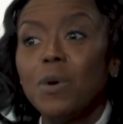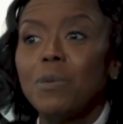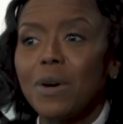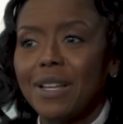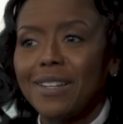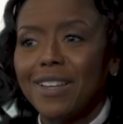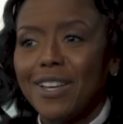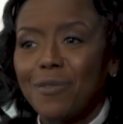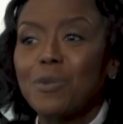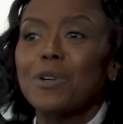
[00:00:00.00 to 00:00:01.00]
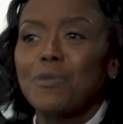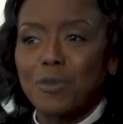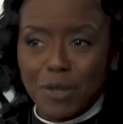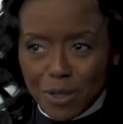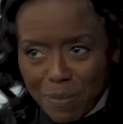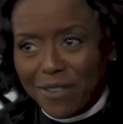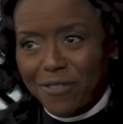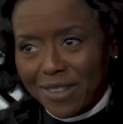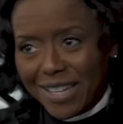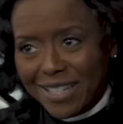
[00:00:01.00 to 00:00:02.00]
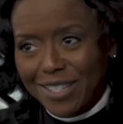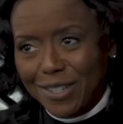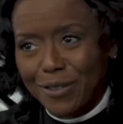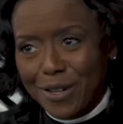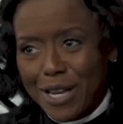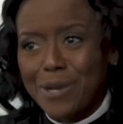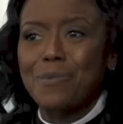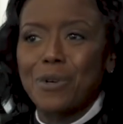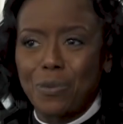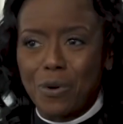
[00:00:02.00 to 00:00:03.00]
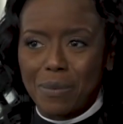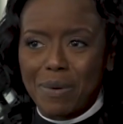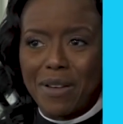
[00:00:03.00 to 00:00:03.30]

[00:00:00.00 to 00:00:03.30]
we would respectfully disagree with Warren